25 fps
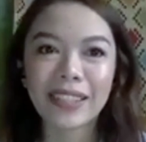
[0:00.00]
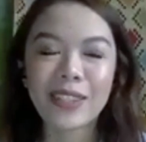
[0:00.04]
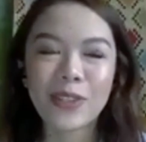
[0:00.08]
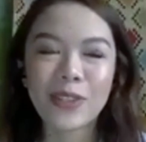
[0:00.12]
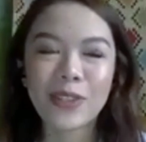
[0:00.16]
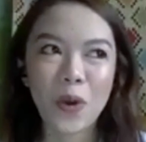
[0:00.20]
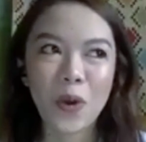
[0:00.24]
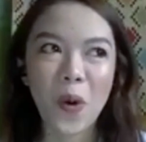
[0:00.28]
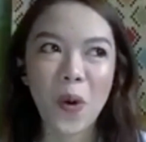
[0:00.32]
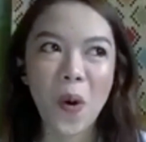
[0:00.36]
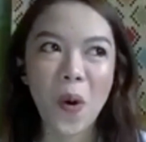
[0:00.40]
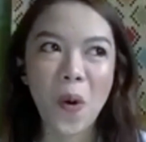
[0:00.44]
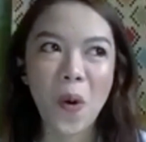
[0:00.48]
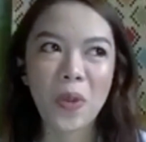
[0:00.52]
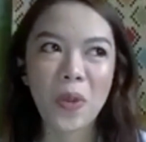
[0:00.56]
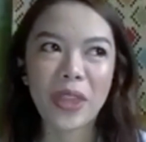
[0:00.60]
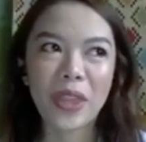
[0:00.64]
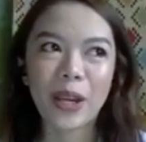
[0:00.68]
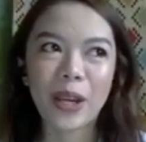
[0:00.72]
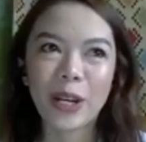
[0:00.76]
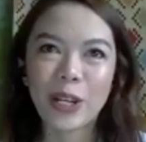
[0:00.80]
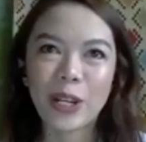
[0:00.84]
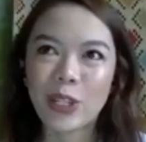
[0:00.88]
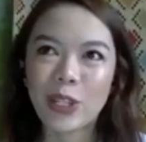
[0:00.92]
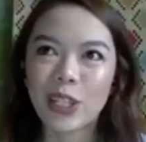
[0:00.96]
So there's
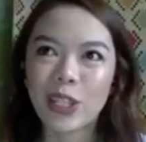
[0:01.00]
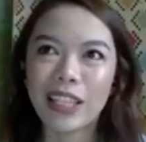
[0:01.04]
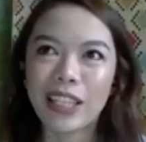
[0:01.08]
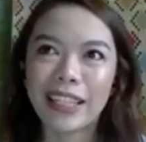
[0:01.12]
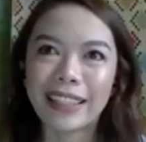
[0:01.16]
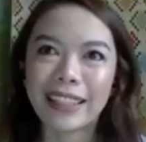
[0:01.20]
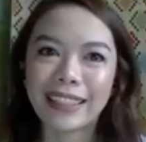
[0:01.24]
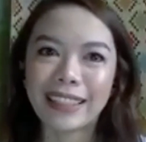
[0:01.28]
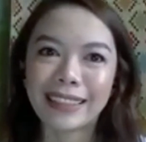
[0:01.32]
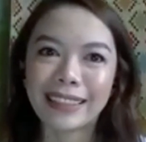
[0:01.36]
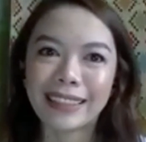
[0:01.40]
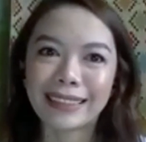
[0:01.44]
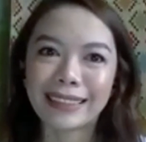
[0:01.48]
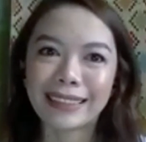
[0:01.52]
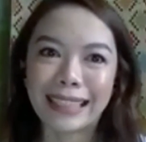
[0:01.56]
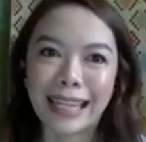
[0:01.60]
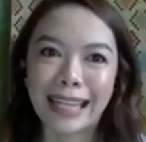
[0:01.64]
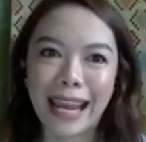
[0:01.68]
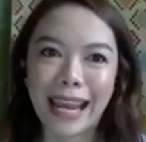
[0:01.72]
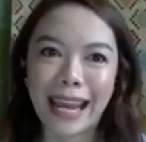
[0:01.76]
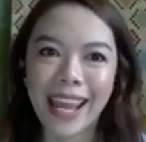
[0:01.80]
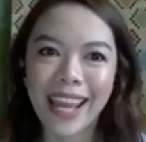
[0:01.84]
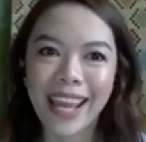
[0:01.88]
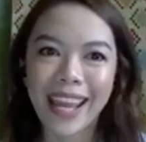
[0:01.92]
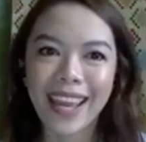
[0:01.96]
a little
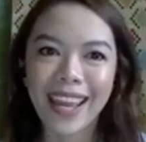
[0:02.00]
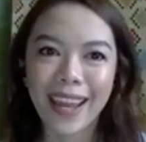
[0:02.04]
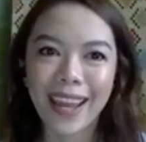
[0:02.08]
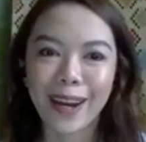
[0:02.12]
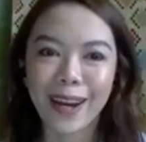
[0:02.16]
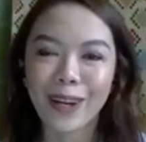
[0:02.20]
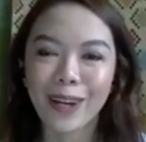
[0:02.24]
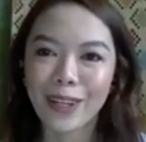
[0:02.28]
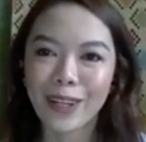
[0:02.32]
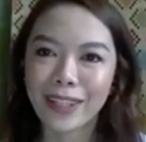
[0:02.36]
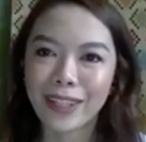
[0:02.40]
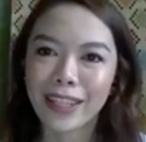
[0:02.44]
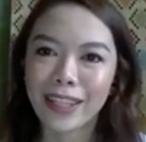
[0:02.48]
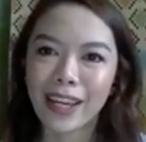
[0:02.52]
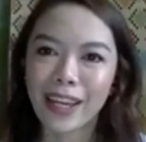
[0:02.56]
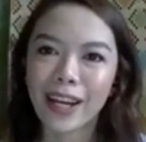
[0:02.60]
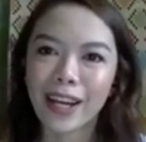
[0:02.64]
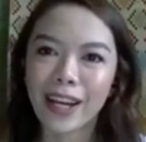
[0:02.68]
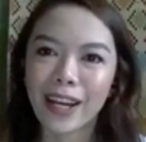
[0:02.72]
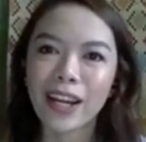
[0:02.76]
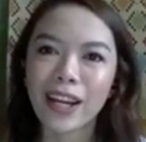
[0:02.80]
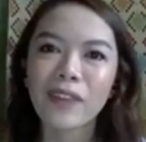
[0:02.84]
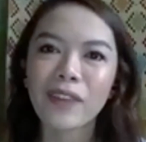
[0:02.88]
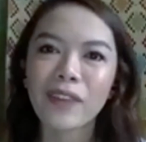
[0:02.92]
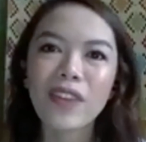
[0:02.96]
gray area
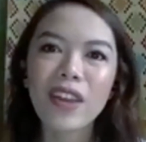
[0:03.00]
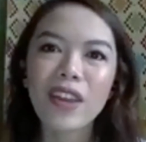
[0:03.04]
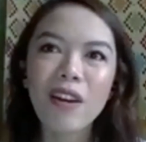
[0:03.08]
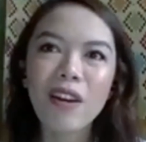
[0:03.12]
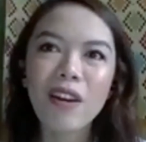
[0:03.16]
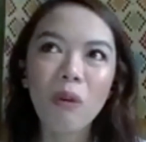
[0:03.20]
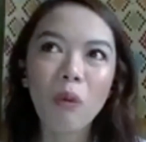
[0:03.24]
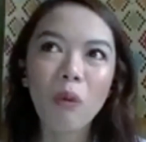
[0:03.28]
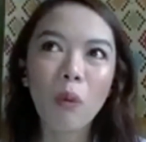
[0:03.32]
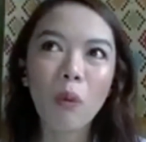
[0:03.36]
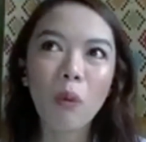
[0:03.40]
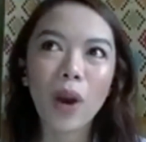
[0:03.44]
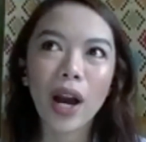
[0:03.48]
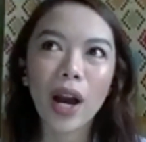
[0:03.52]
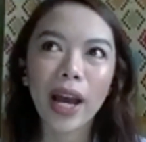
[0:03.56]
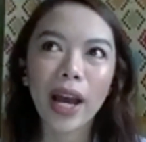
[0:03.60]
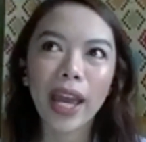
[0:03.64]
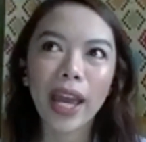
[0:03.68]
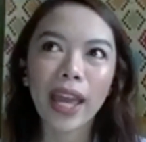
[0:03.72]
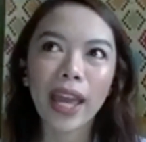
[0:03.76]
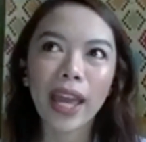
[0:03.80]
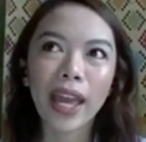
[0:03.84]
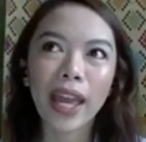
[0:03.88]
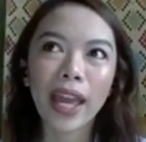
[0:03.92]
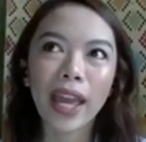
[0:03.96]
there
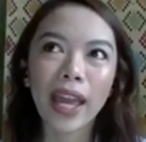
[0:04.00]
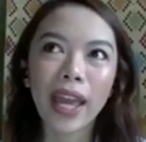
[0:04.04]
why